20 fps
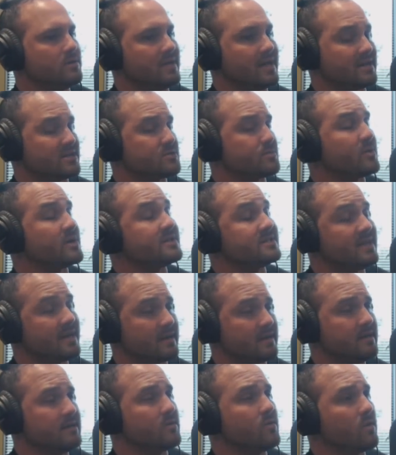do a lot of sprint
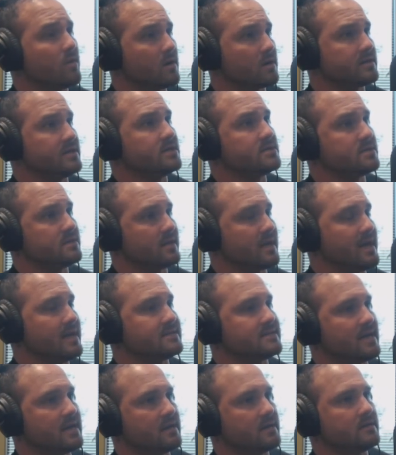technique work, teaching the
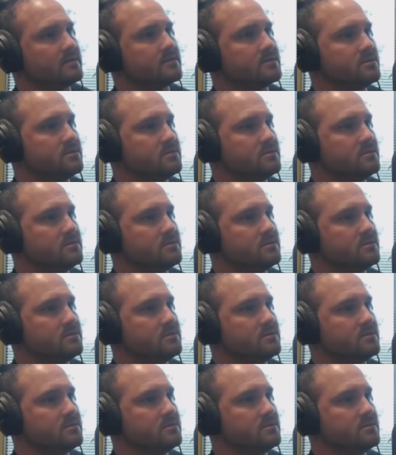guys how to